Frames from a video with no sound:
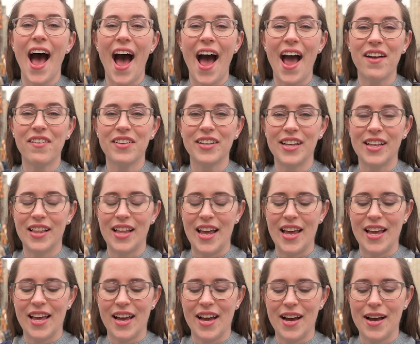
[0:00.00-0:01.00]
I really
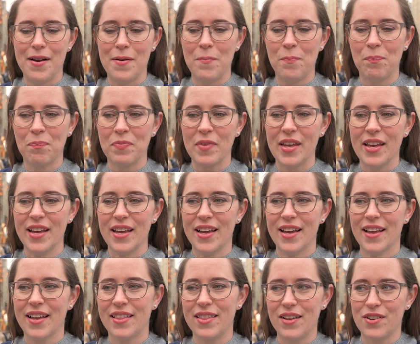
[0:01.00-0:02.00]
like,
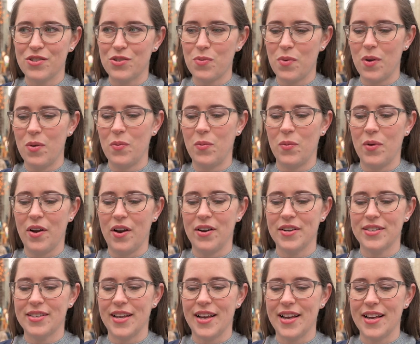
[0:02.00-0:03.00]
there's one where
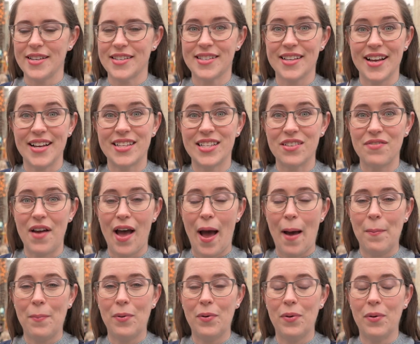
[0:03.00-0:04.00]
it's like a slice of
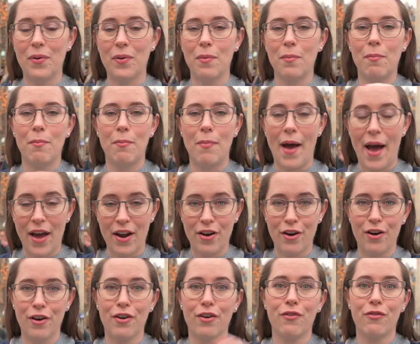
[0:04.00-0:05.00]
apple,
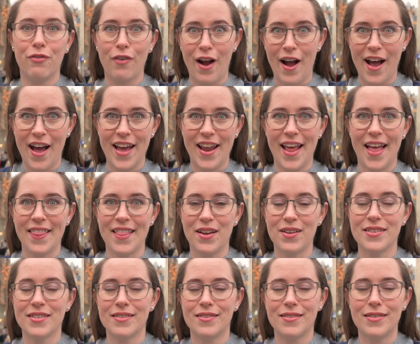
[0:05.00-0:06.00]
battered, fried, and
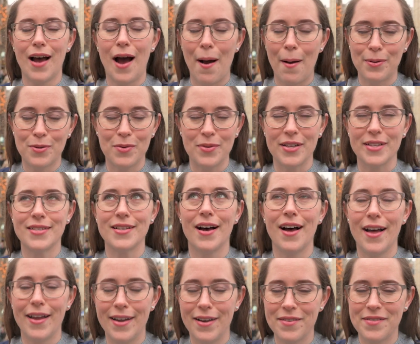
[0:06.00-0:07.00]
then topped with a
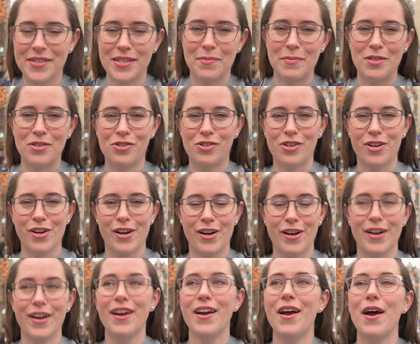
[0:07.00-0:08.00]
ton of cinnamon
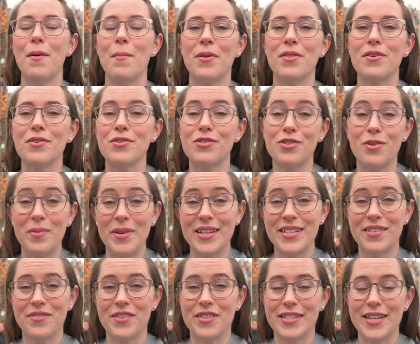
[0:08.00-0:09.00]
sugar. But there's so many
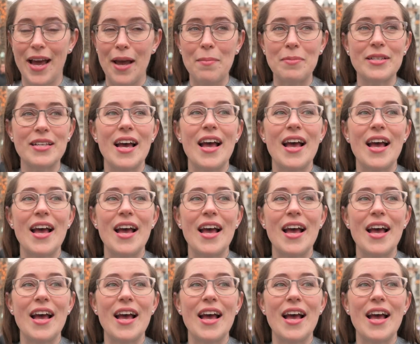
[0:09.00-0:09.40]
different types.